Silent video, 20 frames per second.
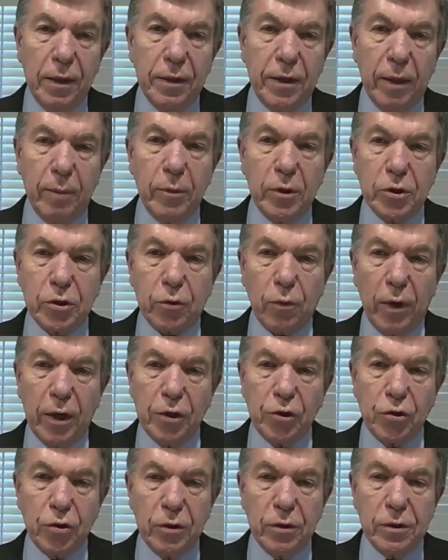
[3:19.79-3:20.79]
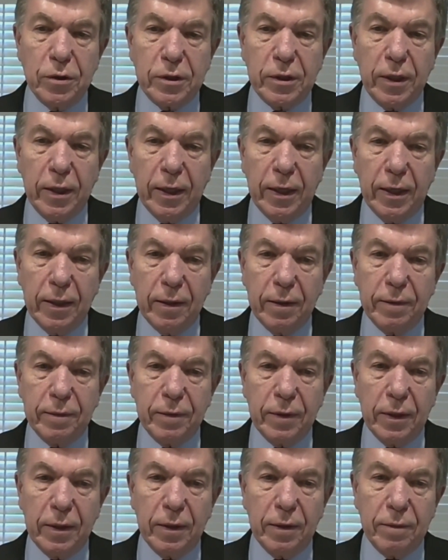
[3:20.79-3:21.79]
demonstrations uh,
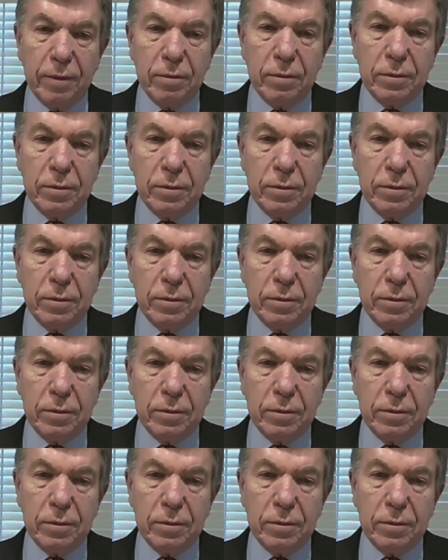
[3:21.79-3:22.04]
that it